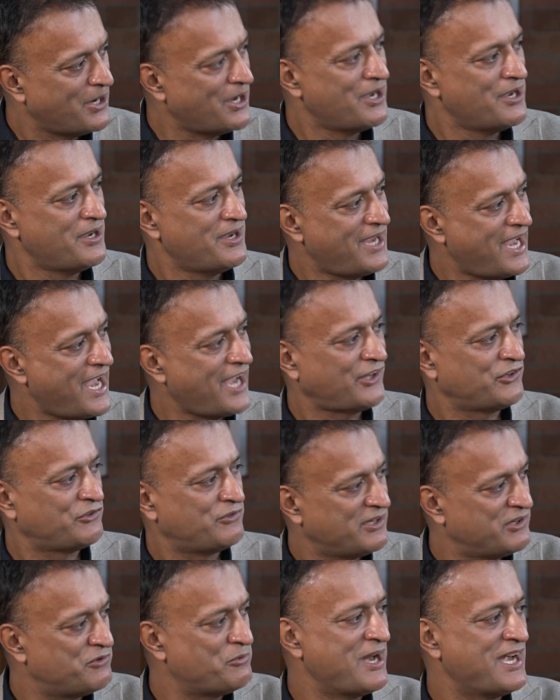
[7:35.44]
per
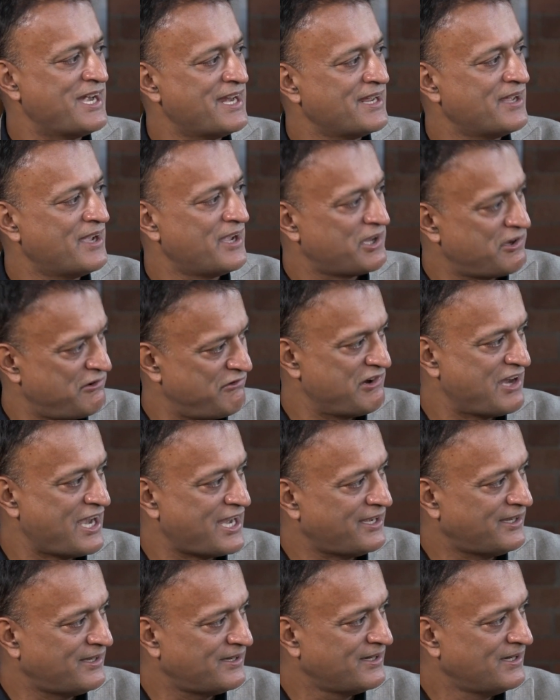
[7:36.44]
extra dwelling I
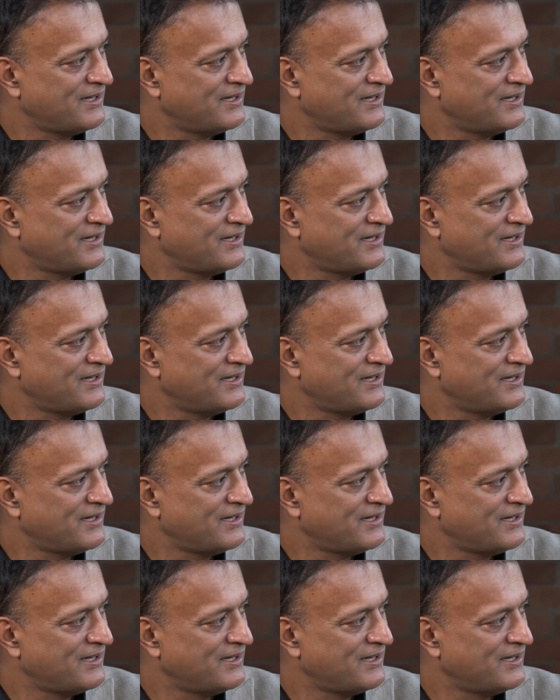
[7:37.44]
create.